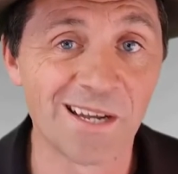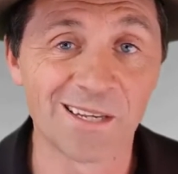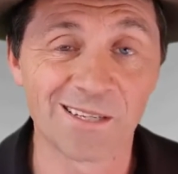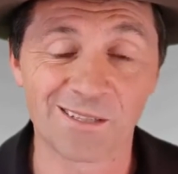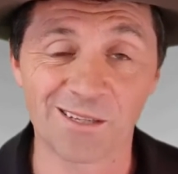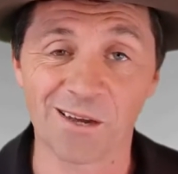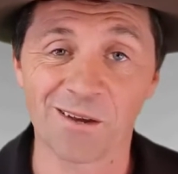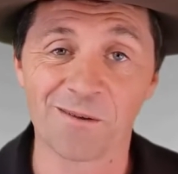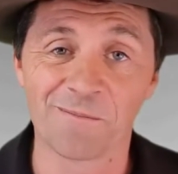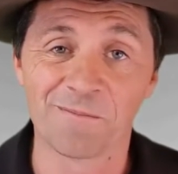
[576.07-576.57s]

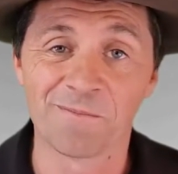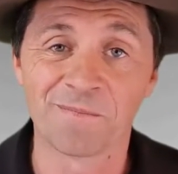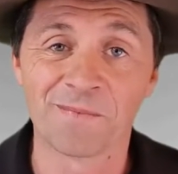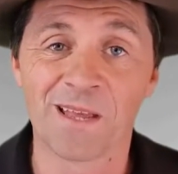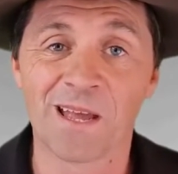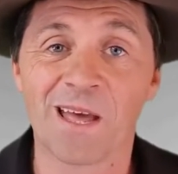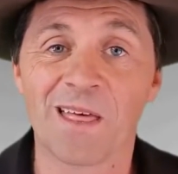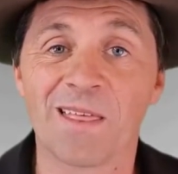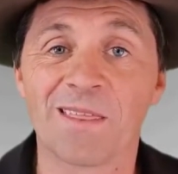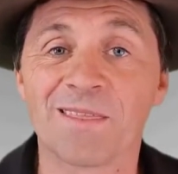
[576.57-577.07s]
So
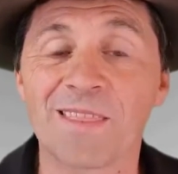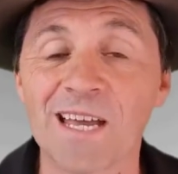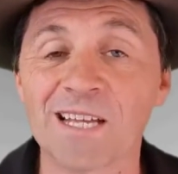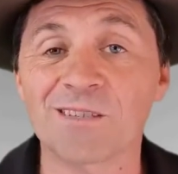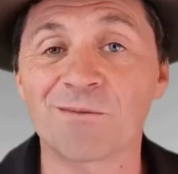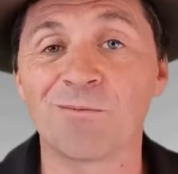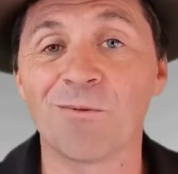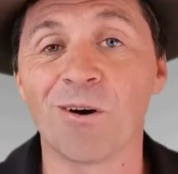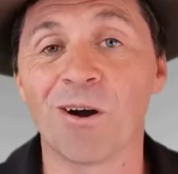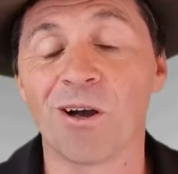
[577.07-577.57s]

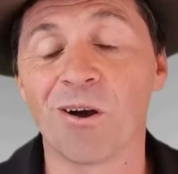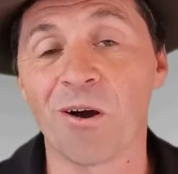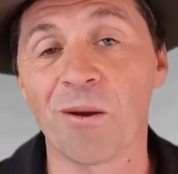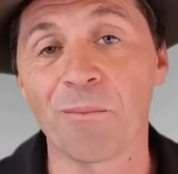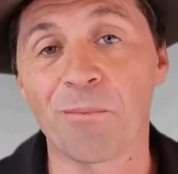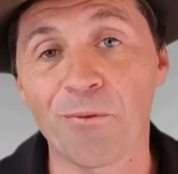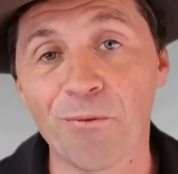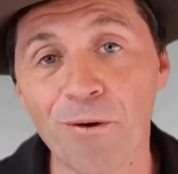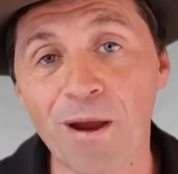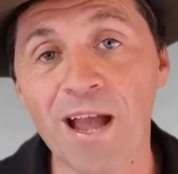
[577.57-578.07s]
that's why
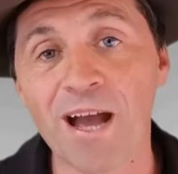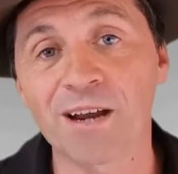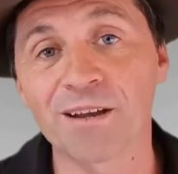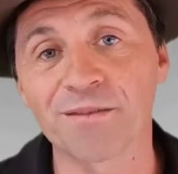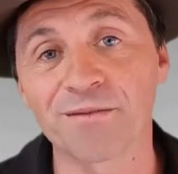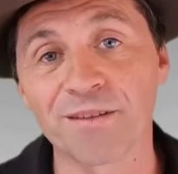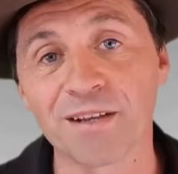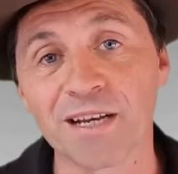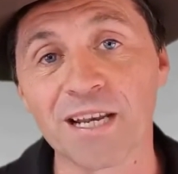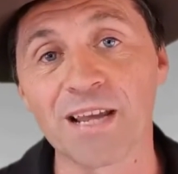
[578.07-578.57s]
I'm proud
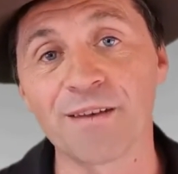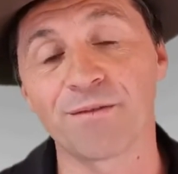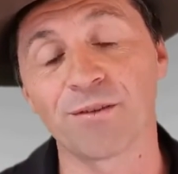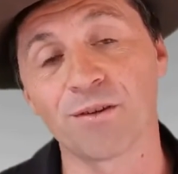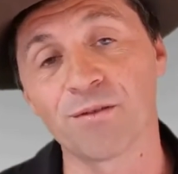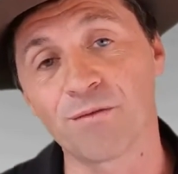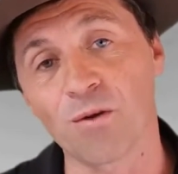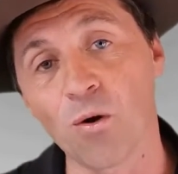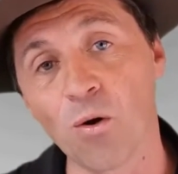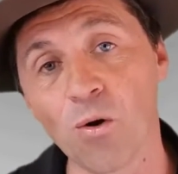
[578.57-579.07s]
of the
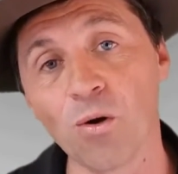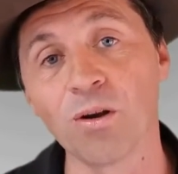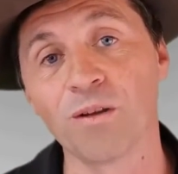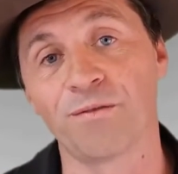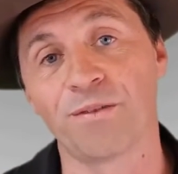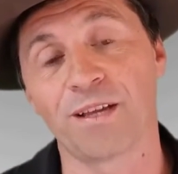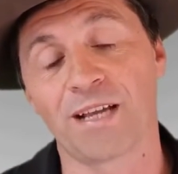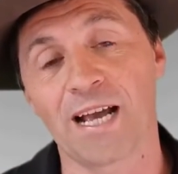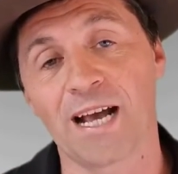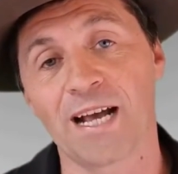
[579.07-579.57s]
level of all
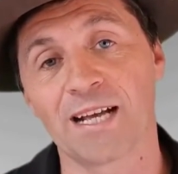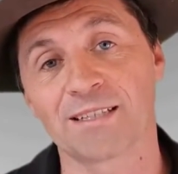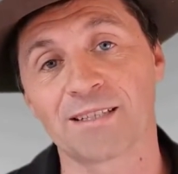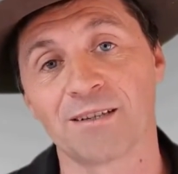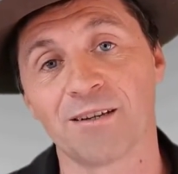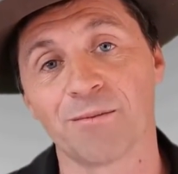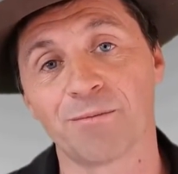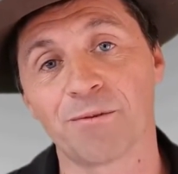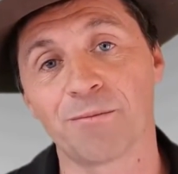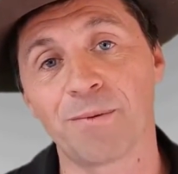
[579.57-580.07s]
of the cars
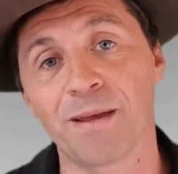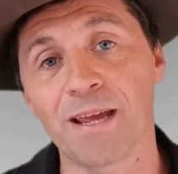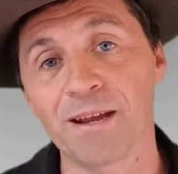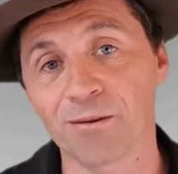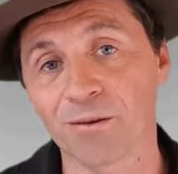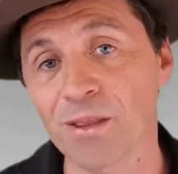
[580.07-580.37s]
that I prepare.